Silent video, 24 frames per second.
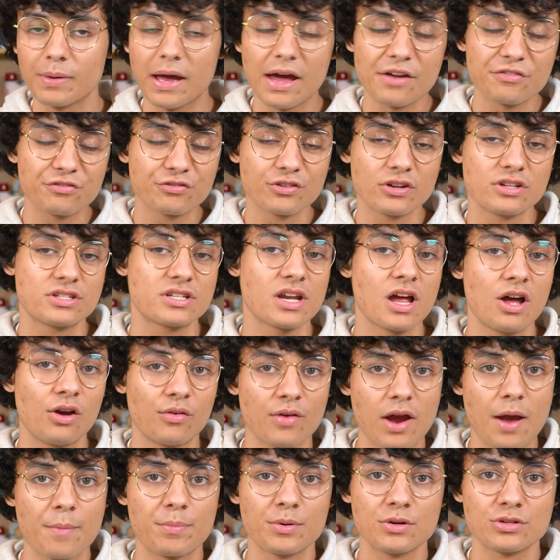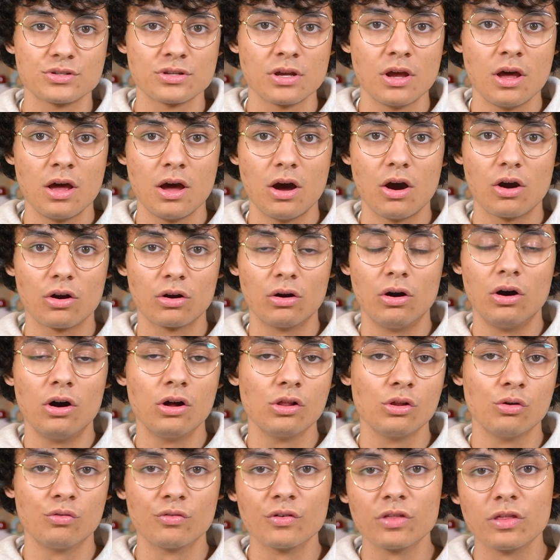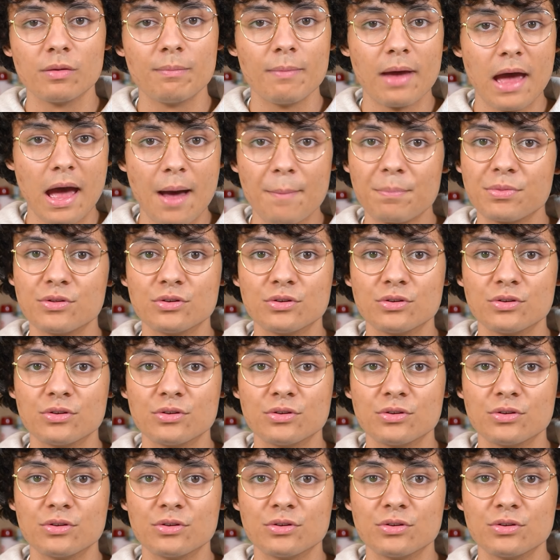Bad freestyle rappers are all over the map.